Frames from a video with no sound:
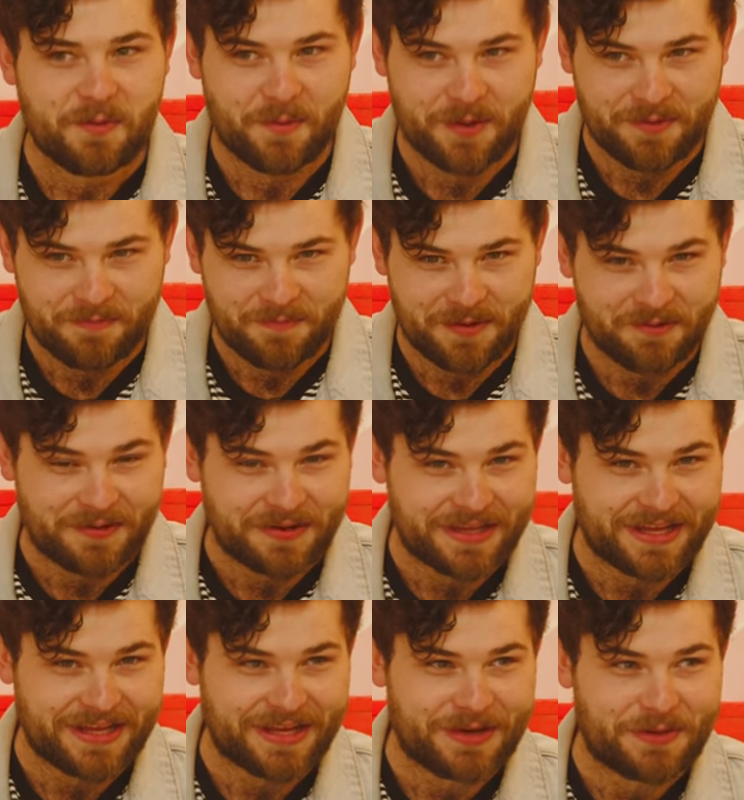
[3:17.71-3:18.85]
Well, I
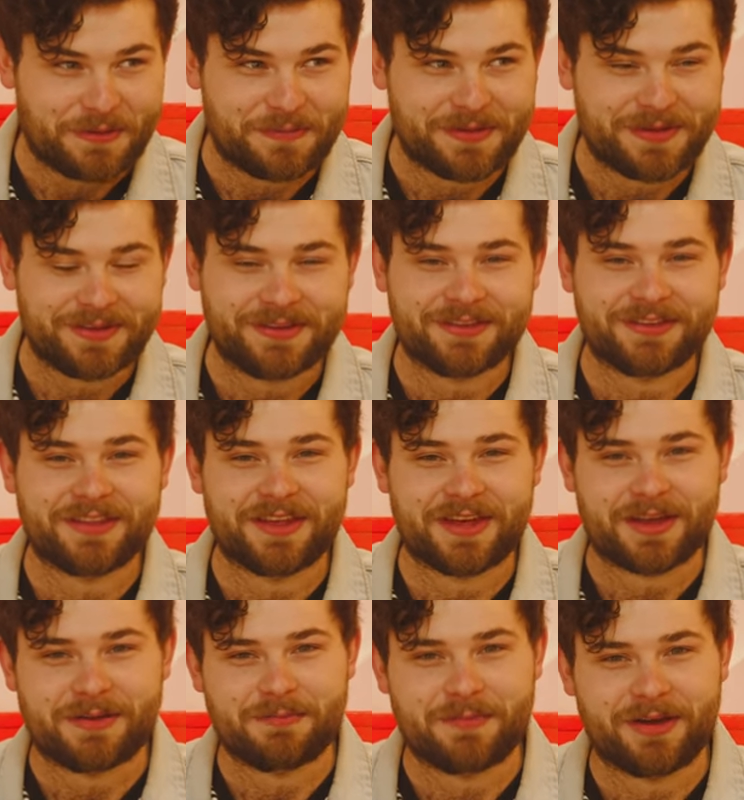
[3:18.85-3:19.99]
really hope you
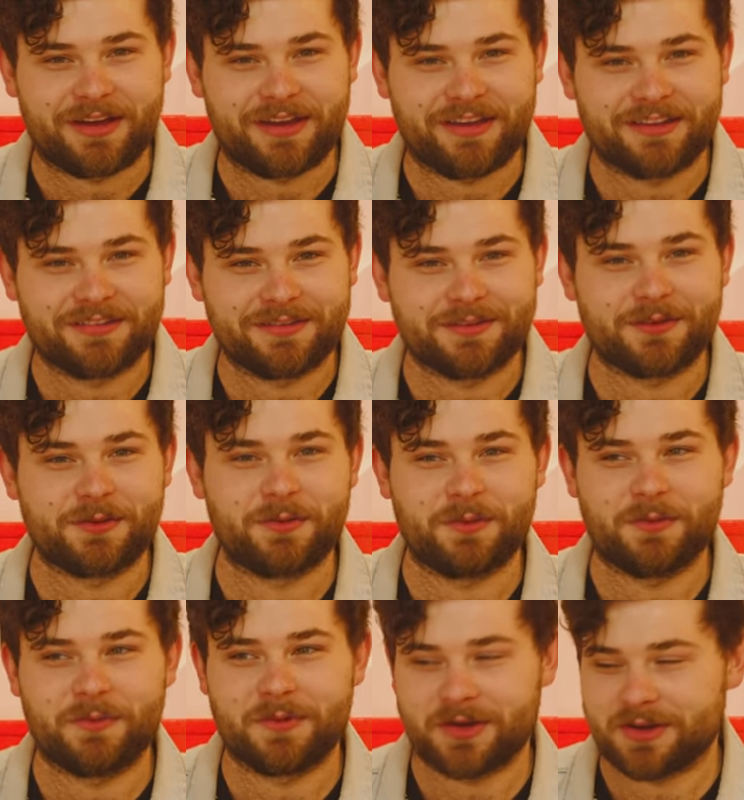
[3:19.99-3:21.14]
like my little
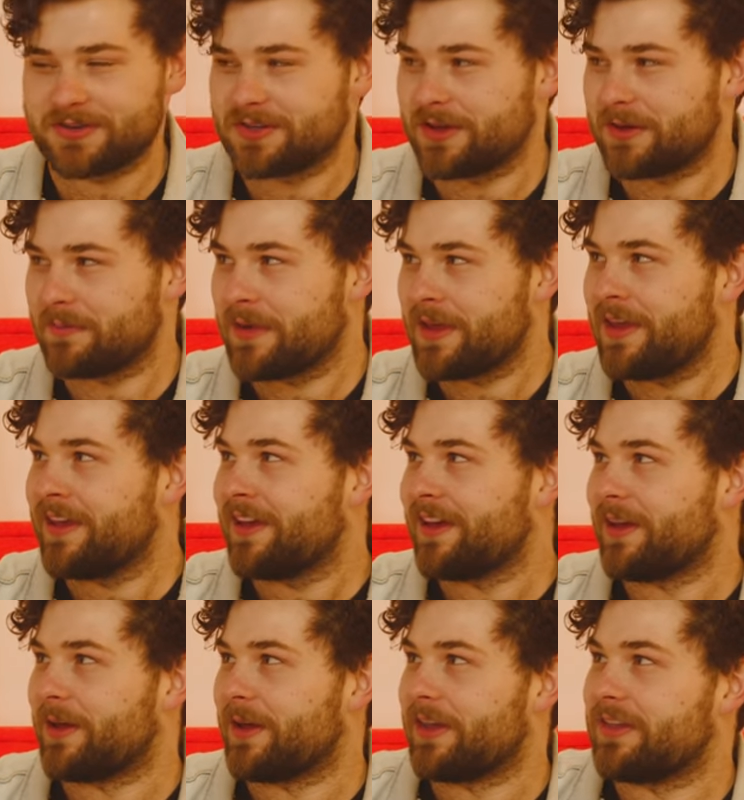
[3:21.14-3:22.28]
workshop.
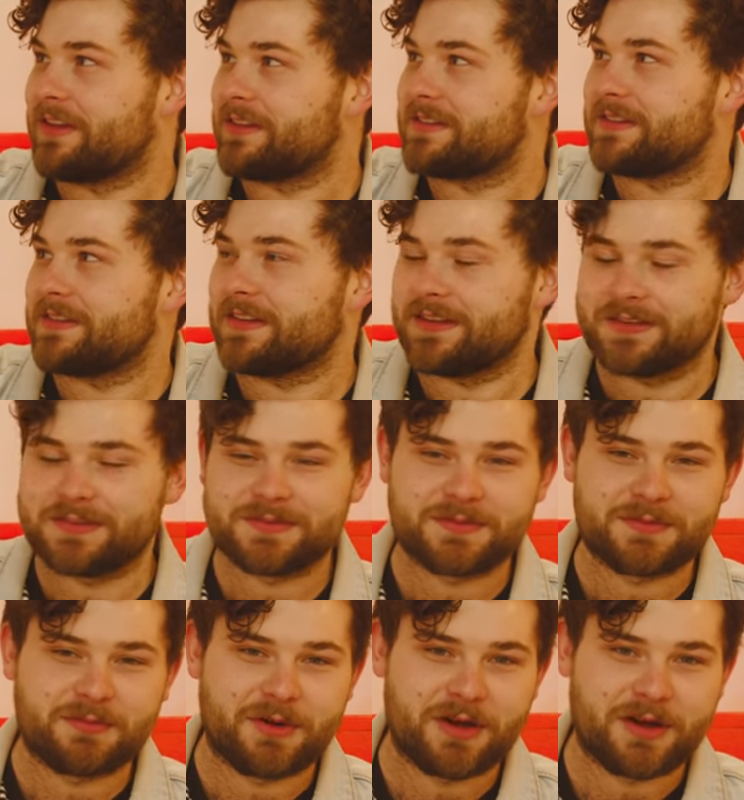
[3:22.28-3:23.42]
Uh, this
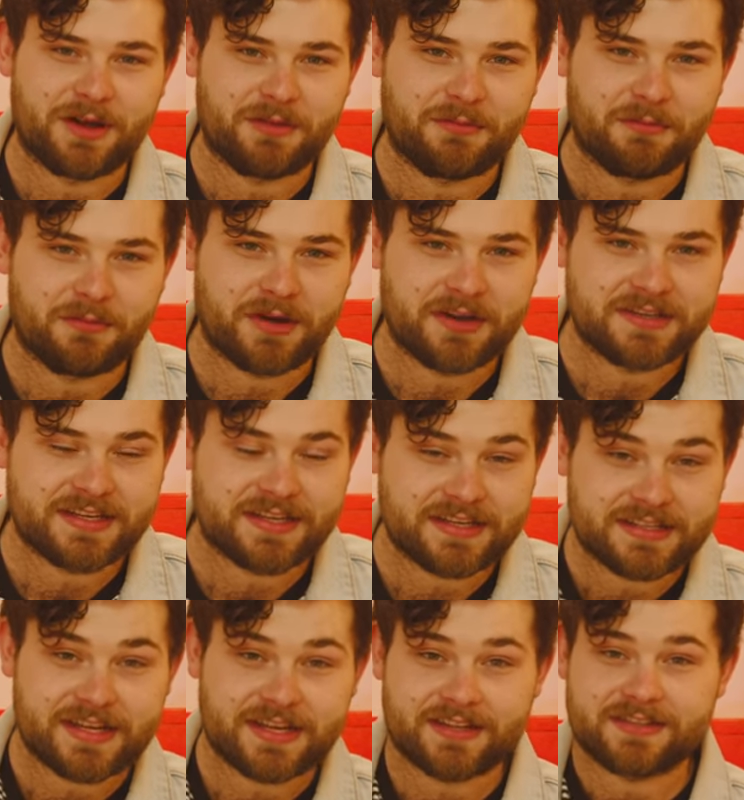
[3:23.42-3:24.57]
is what I'm
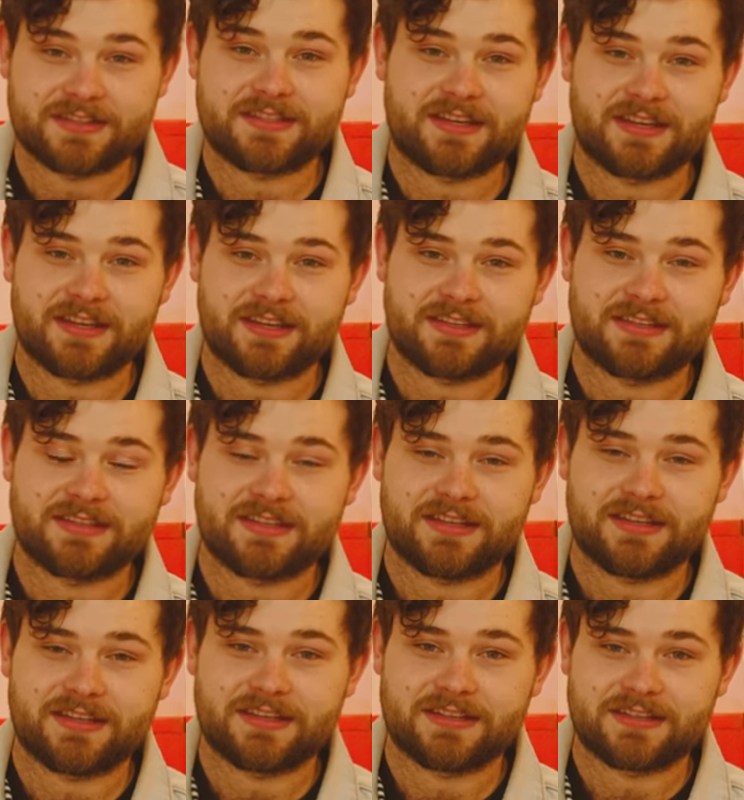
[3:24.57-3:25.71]
renting. Downstairs
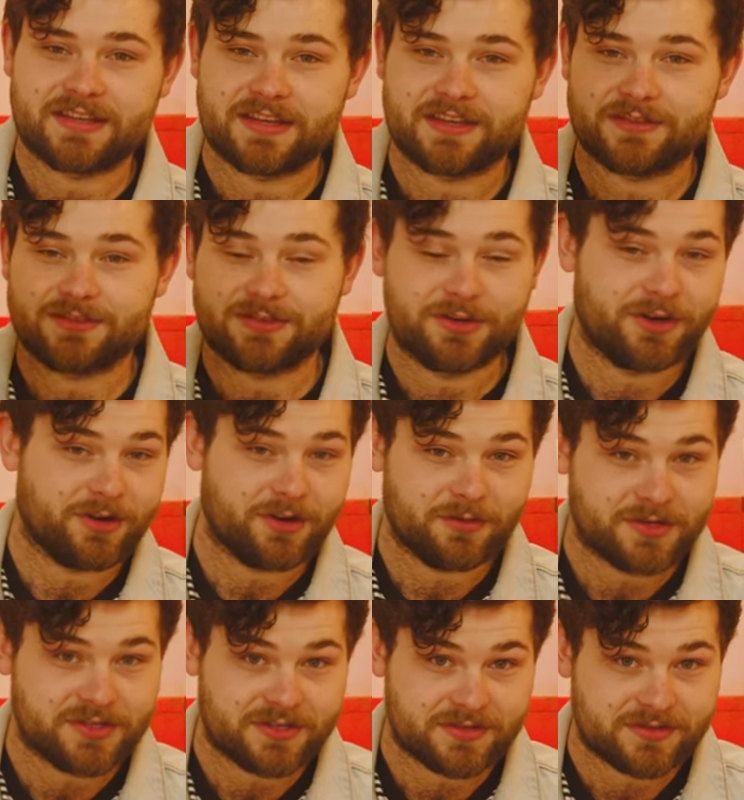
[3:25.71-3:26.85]
is that studio,
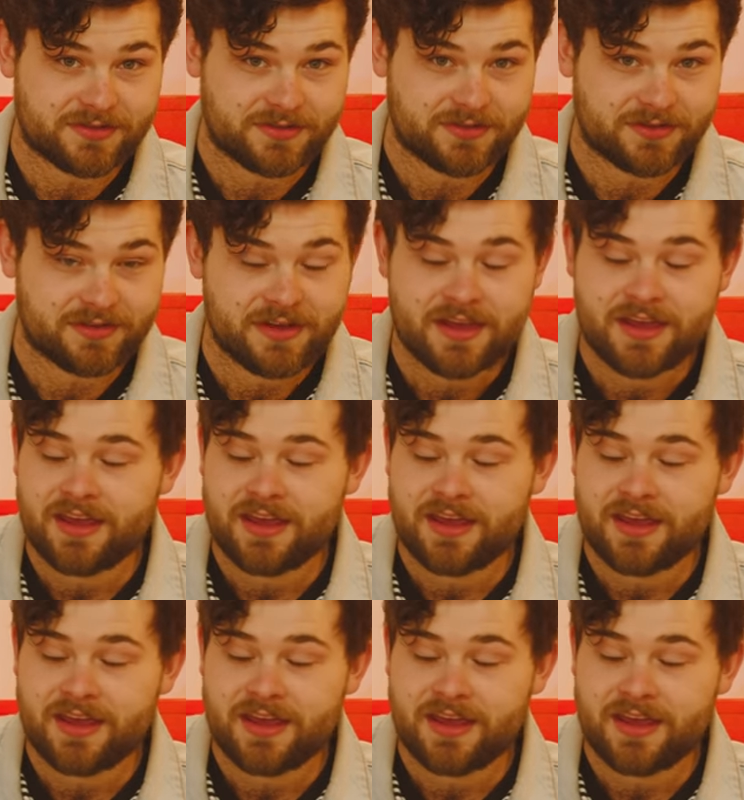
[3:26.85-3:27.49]
which you saw.